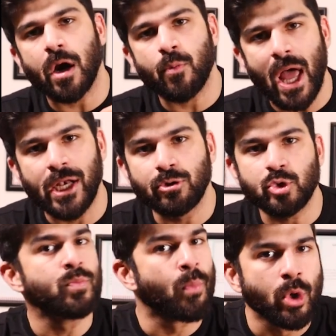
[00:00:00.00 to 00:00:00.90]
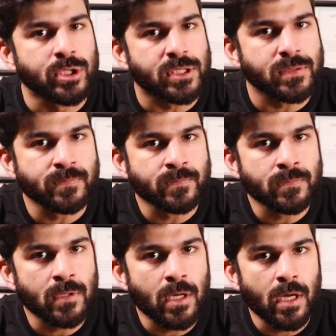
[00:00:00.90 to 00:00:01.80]
our values to moles.
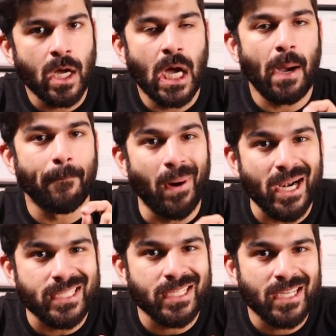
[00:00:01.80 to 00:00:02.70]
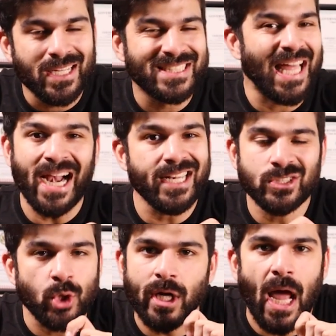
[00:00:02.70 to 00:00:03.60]
But that
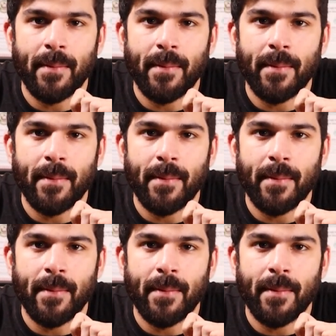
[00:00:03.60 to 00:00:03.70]
is not